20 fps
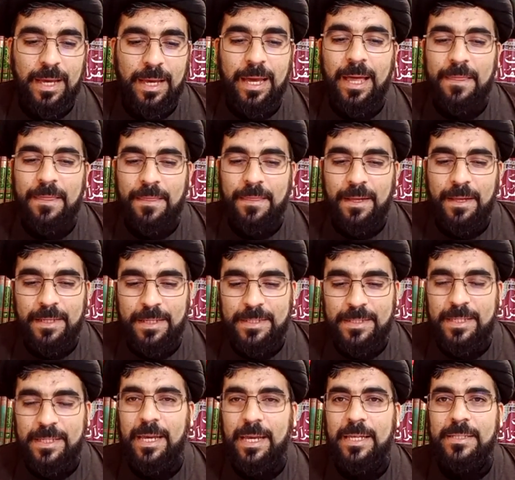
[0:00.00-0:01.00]
And then he
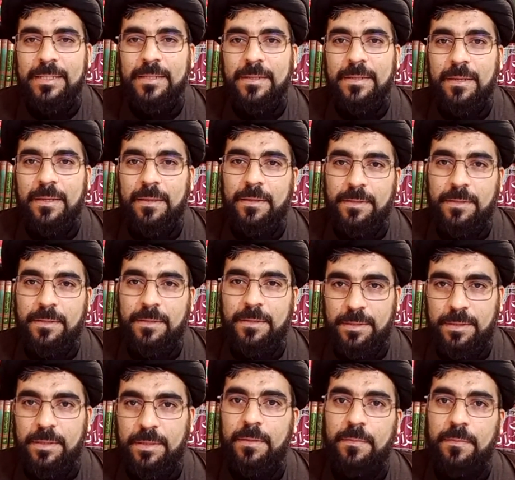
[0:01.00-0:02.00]
says, this
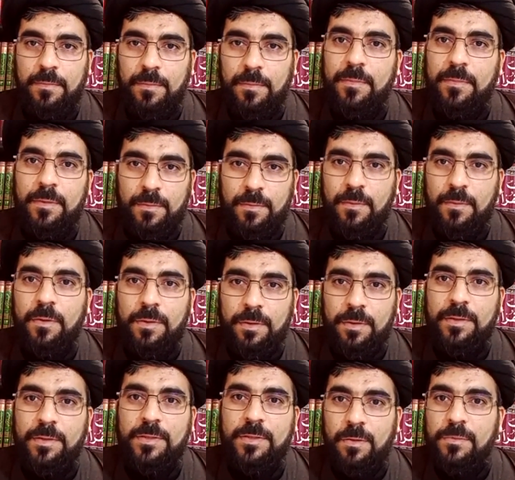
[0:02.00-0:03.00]

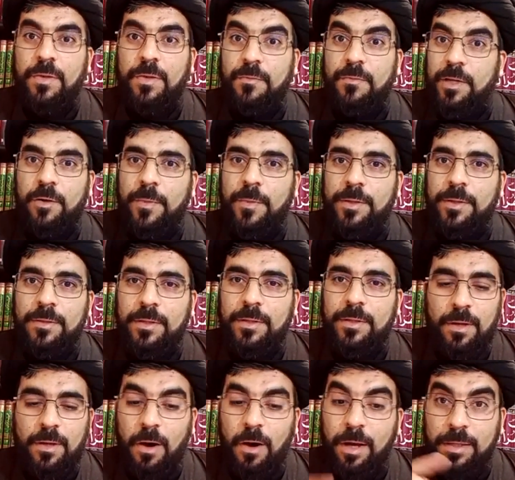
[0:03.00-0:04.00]
is also recommended,
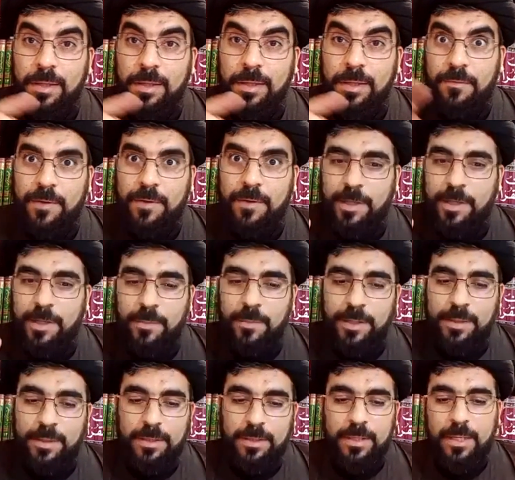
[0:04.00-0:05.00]
highly recommended.
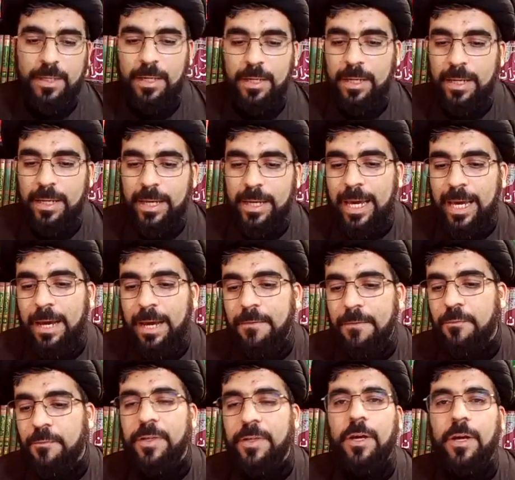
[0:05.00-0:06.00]

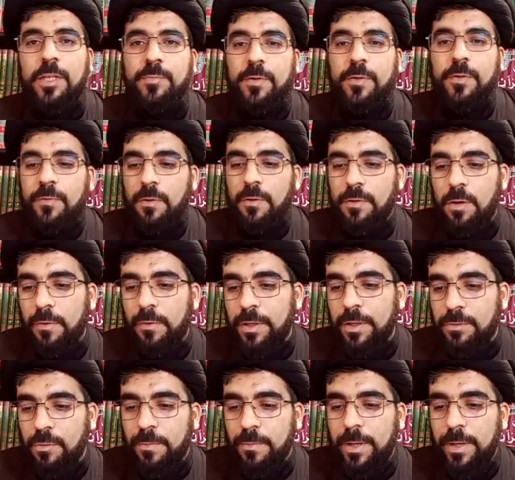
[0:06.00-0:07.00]
Every night before going
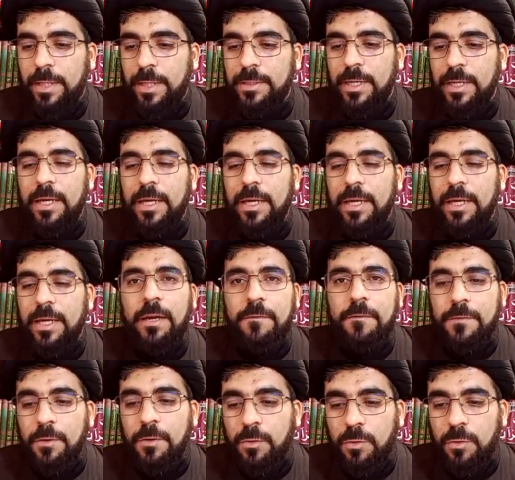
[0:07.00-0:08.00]
to bed, if
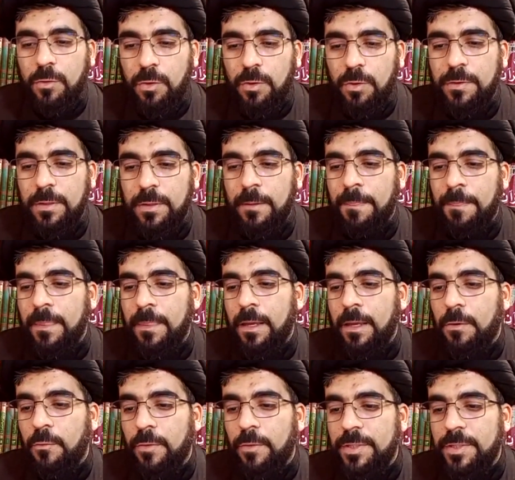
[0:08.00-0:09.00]
you could
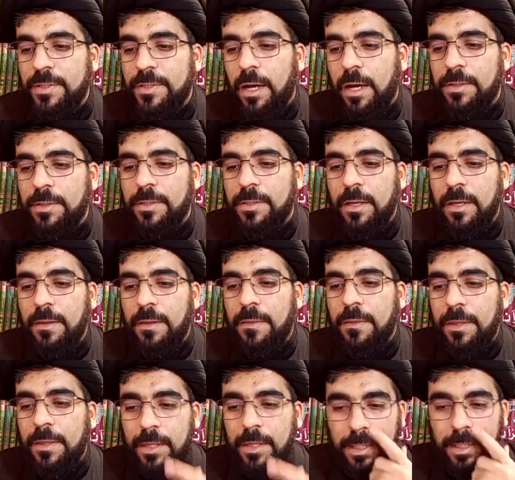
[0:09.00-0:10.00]
recite
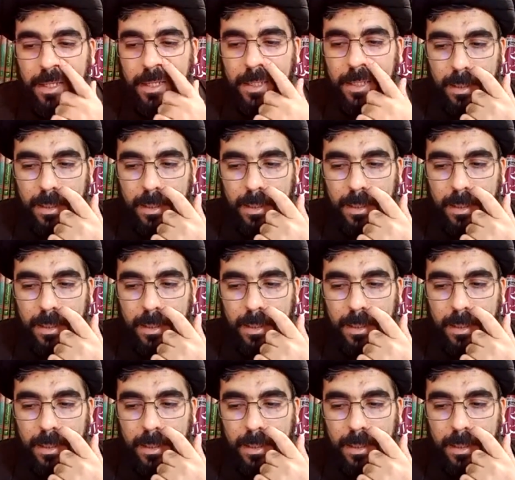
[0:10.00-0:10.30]
the